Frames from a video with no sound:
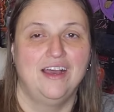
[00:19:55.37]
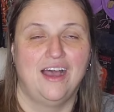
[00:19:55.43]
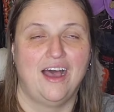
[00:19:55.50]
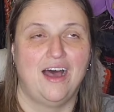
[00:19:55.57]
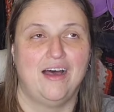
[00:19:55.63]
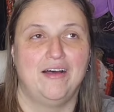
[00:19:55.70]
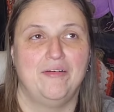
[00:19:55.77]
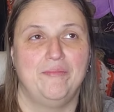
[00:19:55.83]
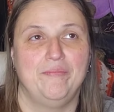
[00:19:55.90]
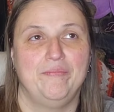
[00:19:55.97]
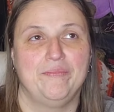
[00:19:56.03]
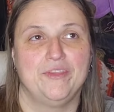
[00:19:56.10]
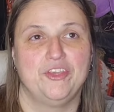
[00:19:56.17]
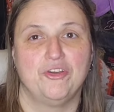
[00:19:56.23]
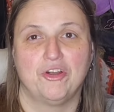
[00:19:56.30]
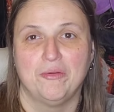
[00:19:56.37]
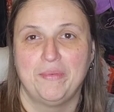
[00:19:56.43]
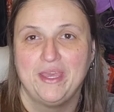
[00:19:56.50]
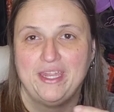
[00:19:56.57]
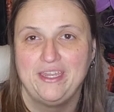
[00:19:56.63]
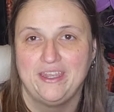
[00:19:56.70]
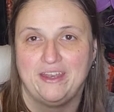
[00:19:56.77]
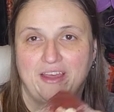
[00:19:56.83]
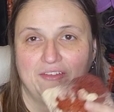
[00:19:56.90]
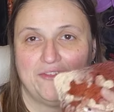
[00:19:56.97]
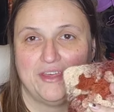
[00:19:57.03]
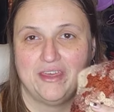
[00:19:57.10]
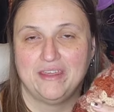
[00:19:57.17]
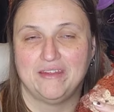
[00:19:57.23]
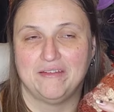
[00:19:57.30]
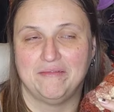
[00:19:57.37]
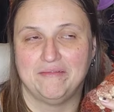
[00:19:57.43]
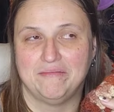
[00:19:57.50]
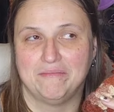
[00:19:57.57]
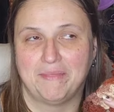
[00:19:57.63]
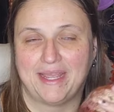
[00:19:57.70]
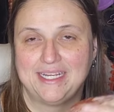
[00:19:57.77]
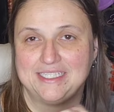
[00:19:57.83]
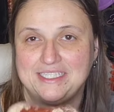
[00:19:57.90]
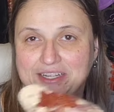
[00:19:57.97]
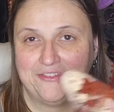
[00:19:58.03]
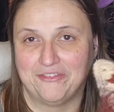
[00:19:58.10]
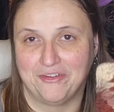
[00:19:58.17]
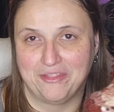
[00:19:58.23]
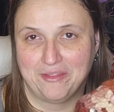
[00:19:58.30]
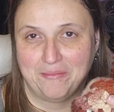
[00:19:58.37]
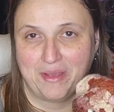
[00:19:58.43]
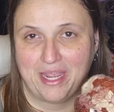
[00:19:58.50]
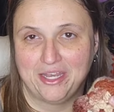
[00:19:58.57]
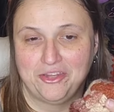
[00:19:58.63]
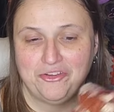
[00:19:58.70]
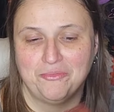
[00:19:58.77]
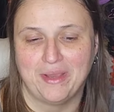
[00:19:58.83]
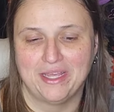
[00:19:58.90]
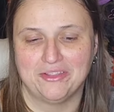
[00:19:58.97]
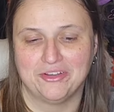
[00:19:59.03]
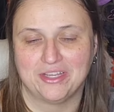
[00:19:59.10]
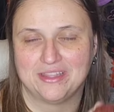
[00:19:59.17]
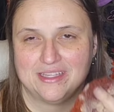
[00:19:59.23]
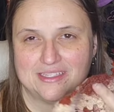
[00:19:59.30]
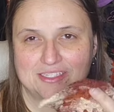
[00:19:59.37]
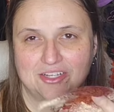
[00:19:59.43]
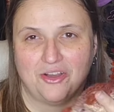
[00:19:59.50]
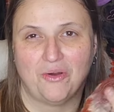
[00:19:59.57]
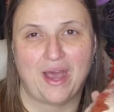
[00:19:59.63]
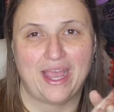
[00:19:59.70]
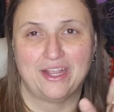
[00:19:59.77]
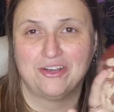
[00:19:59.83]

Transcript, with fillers: um your opinion of it might differ than mine. You might look at this and go, I